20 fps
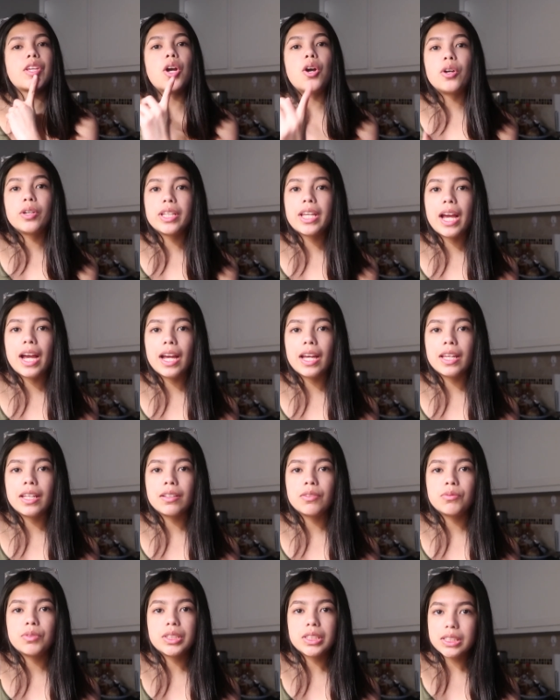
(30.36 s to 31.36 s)
Oh yeah,
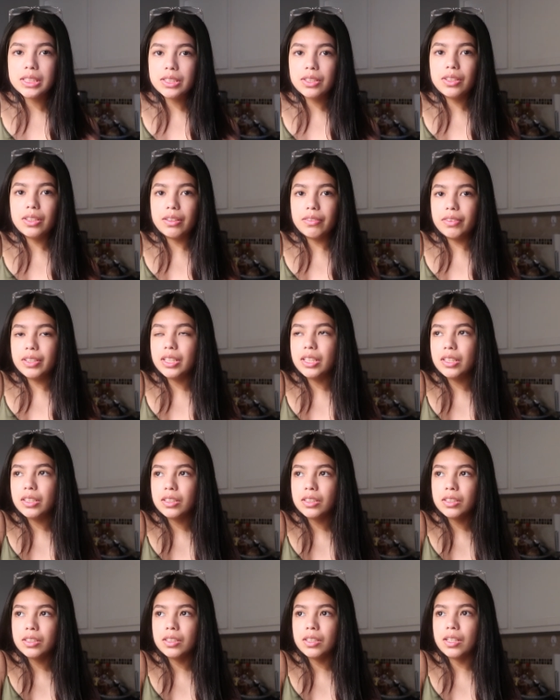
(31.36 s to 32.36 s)
and we're still living
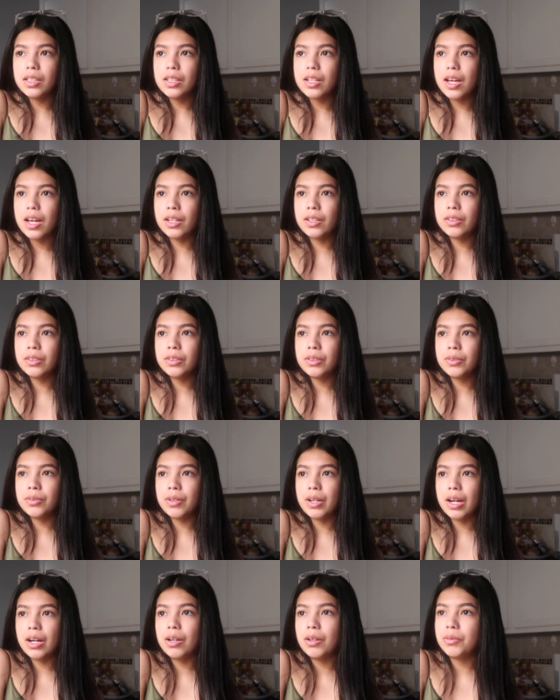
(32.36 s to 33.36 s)
here. I don't know
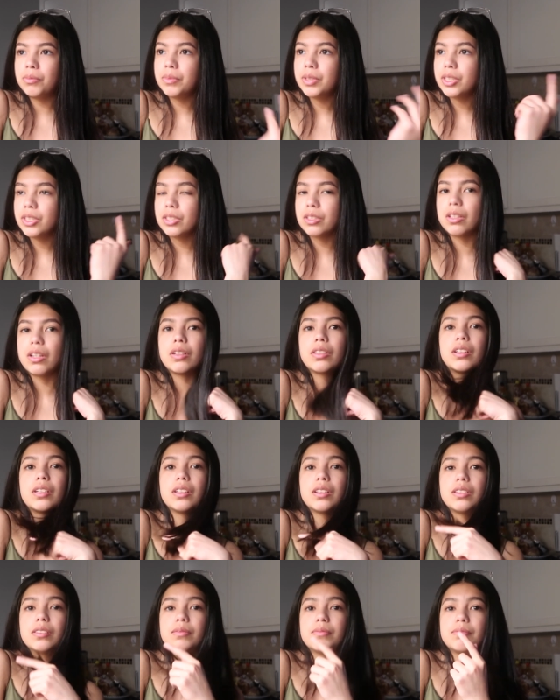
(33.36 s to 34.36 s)
how much
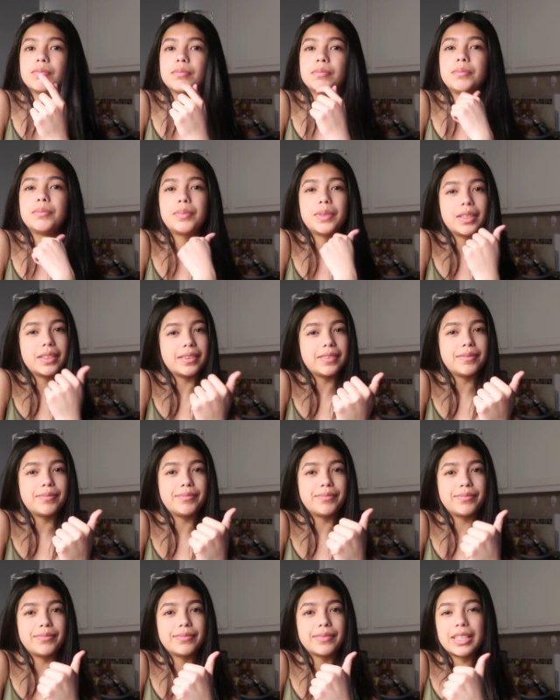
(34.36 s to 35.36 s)
longer, but
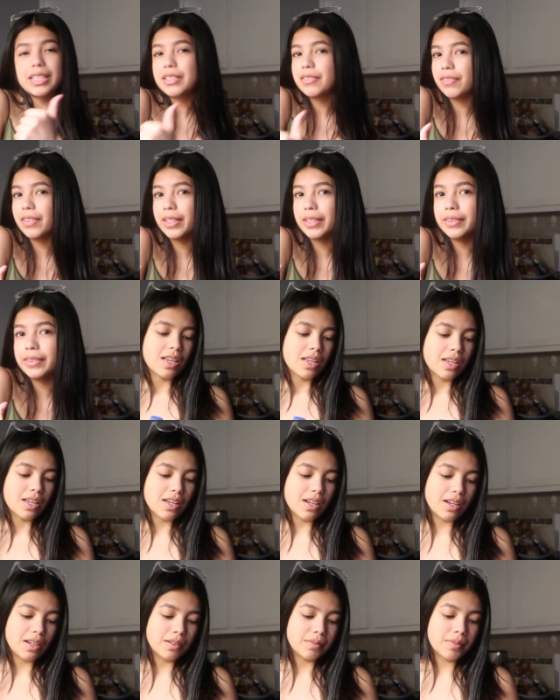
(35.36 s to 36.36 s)
it's fine.
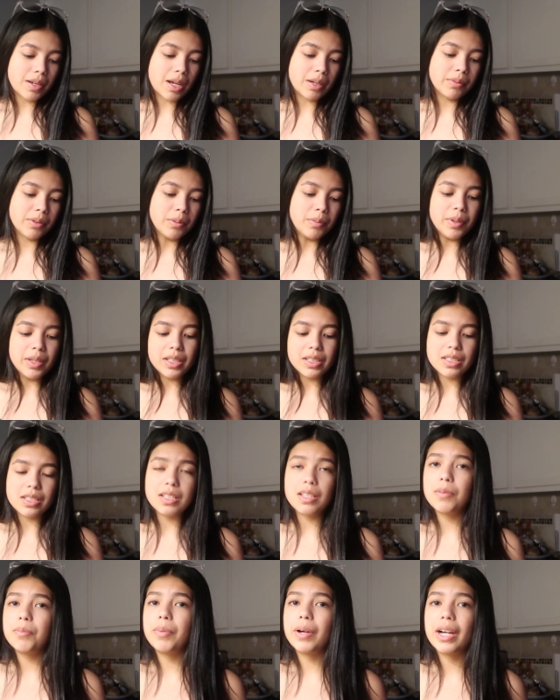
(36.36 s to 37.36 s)
Um, I'm gonna be
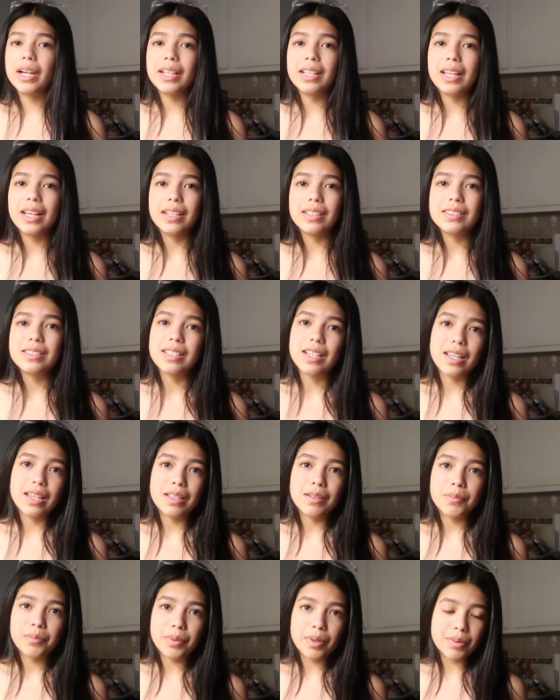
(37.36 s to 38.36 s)
asleep by like
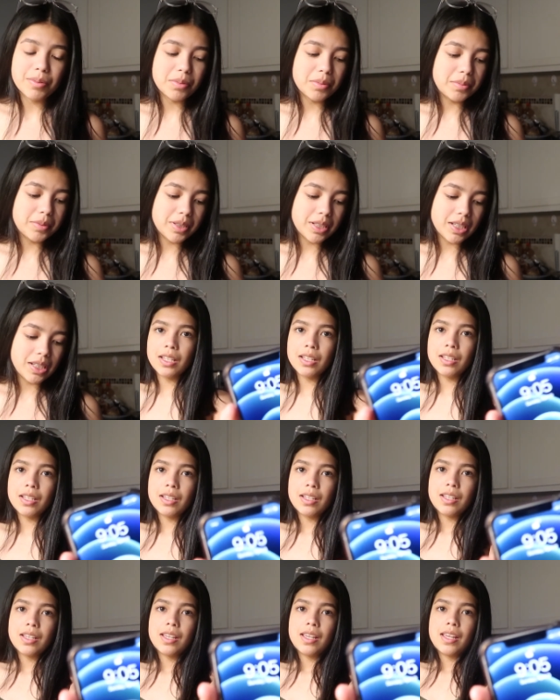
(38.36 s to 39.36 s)
10 probably
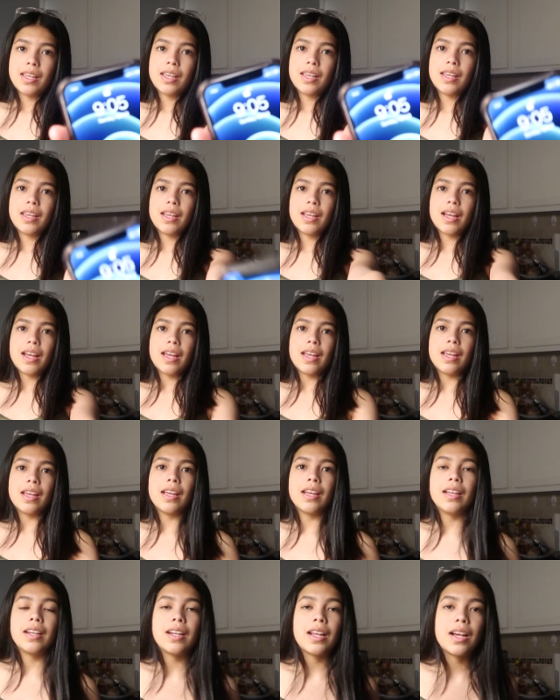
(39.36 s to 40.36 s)

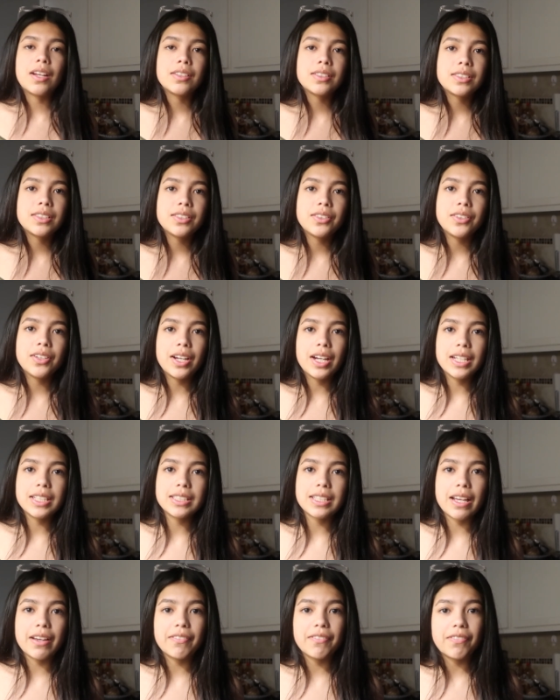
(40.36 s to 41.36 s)
and I'll see you
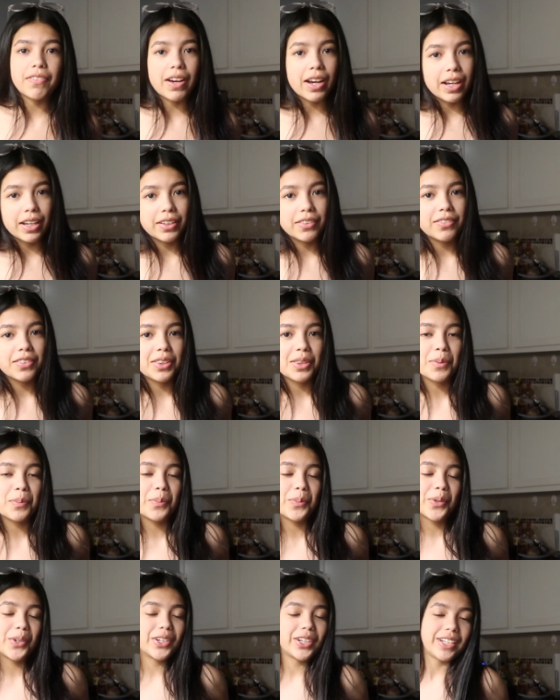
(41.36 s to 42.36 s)
guys at 5 in the
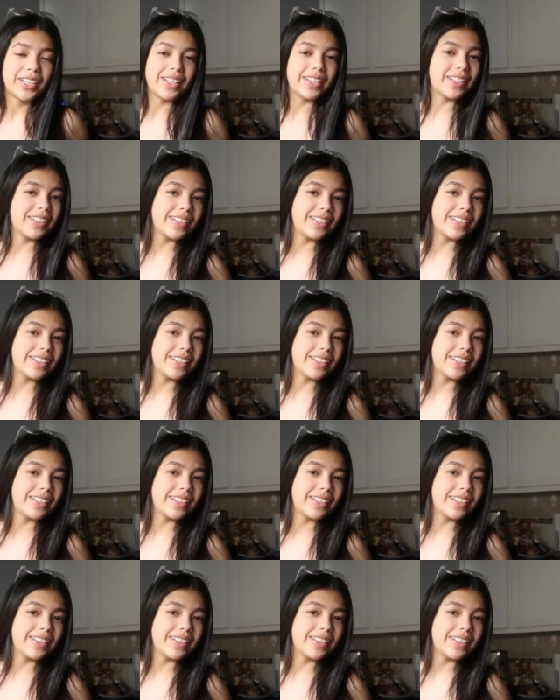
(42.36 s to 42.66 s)
morning.